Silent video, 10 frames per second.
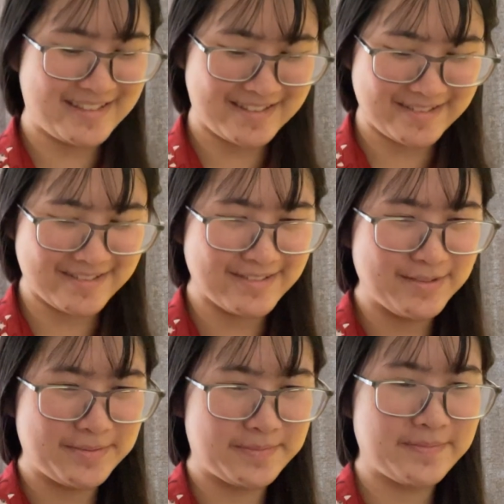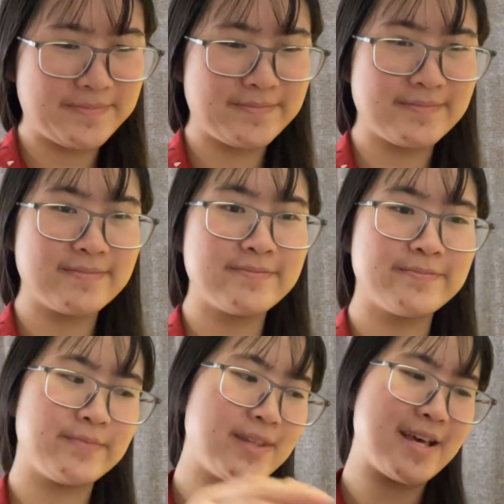So
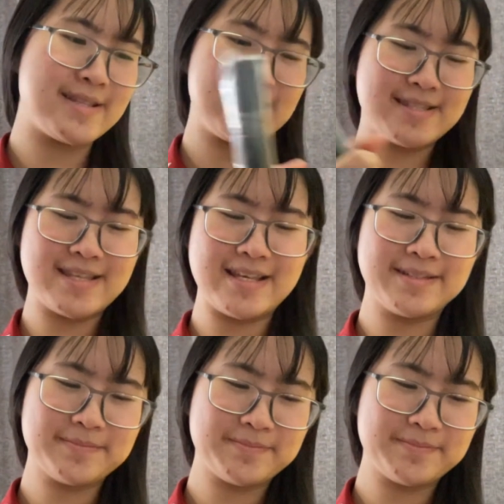let's see.